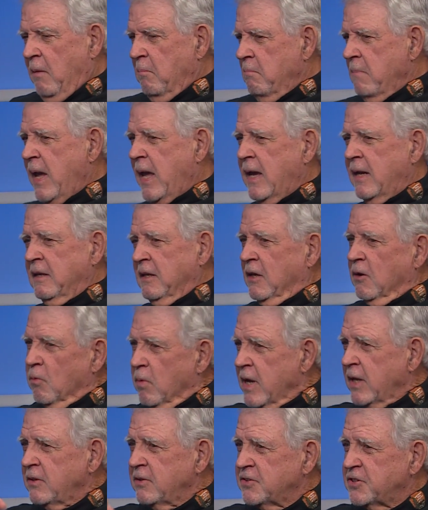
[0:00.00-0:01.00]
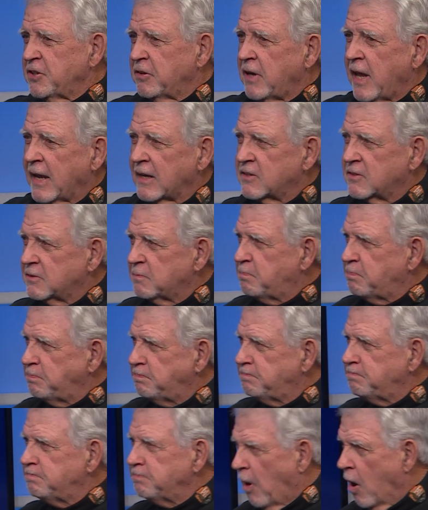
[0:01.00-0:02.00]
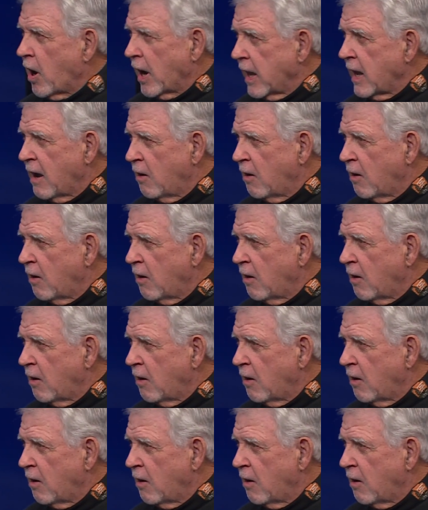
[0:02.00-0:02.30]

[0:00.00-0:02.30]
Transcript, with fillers: Man, when's your next party?